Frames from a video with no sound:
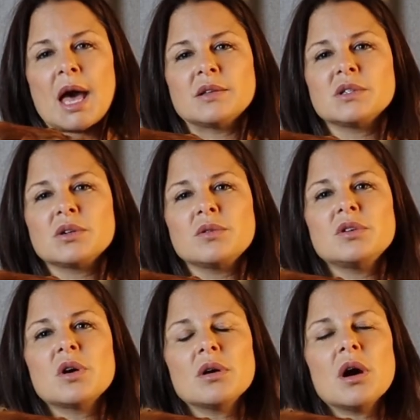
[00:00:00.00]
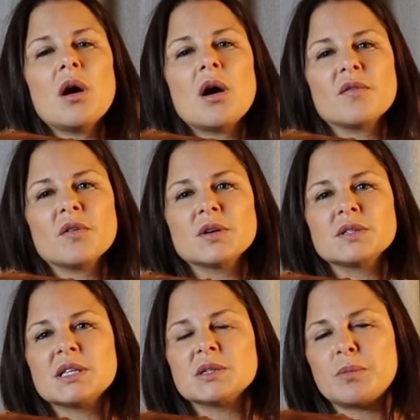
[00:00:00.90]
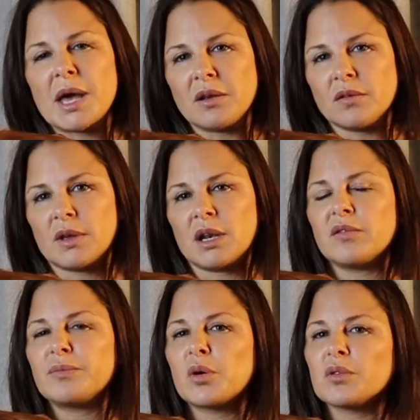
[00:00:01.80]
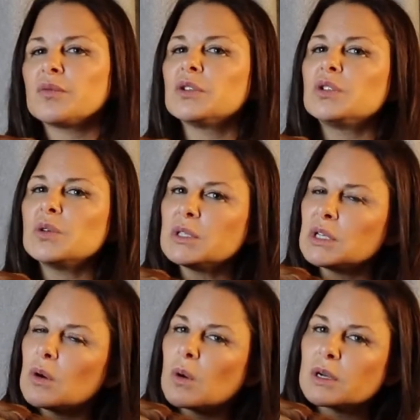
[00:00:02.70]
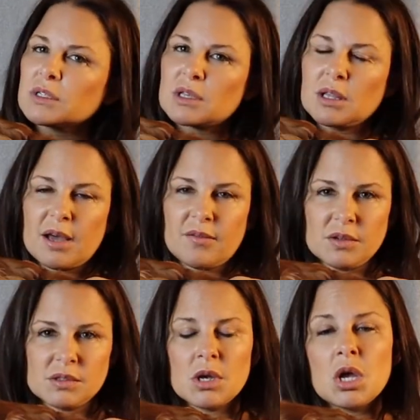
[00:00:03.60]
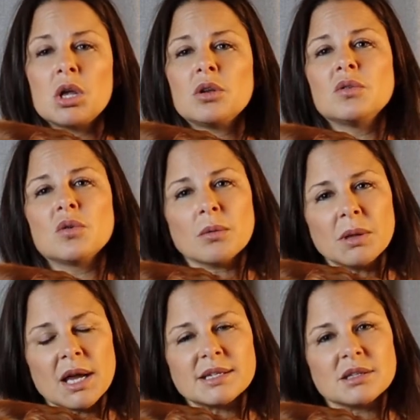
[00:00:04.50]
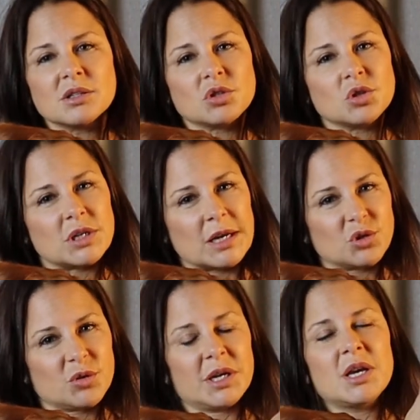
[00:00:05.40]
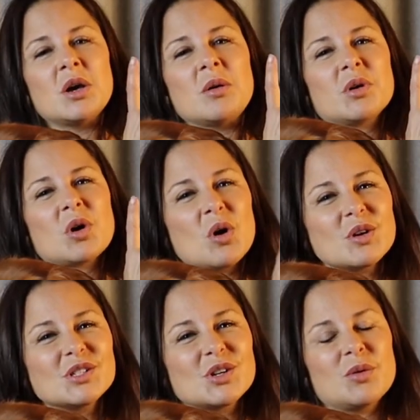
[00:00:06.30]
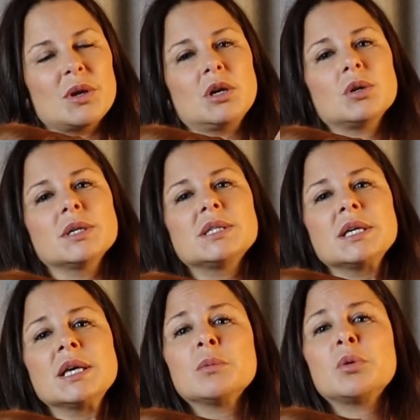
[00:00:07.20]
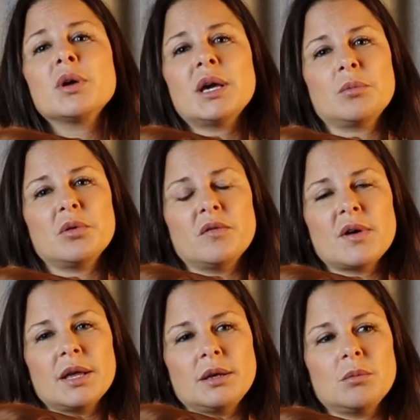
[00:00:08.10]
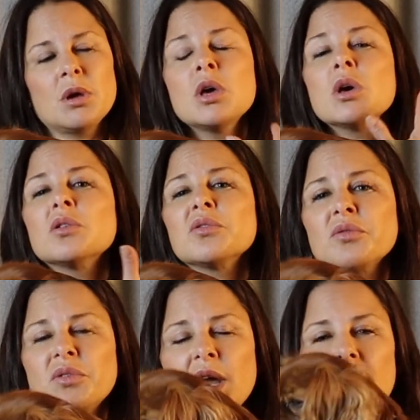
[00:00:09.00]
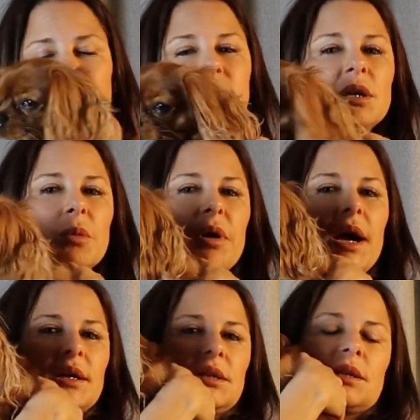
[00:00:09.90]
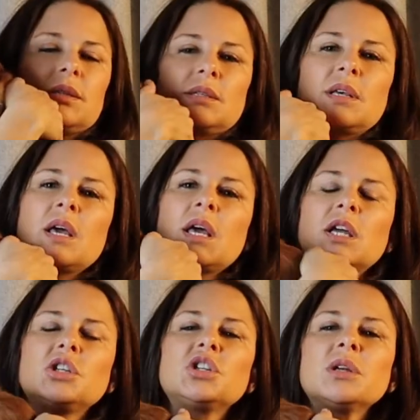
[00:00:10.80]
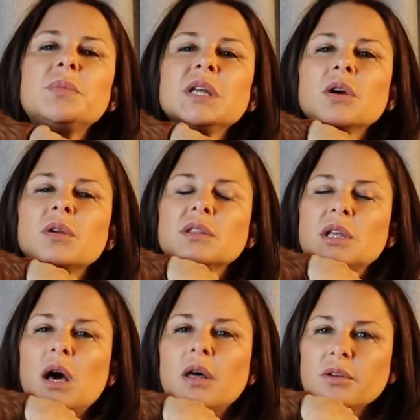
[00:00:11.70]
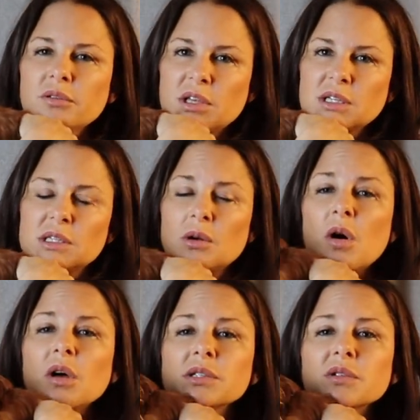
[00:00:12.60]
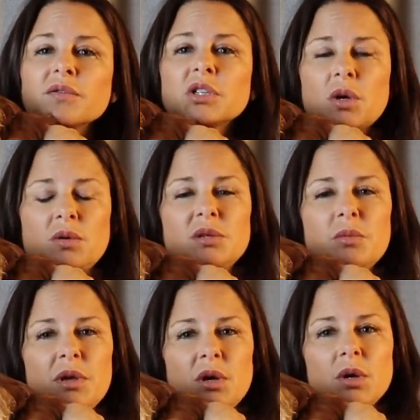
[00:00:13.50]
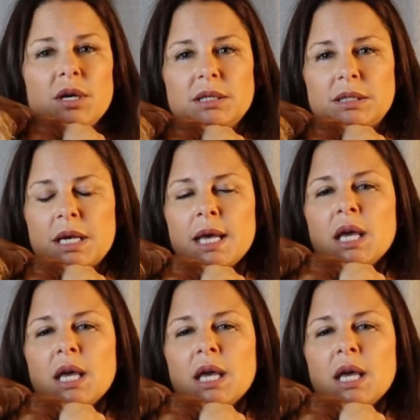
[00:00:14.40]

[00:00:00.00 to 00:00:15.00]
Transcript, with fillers: And so yoga offers this benefit of both reducing cortisol levels normalizing the trajectory, but also increasing hippocampal volume through the asana practice. It should be noted that other things that also have shown to increase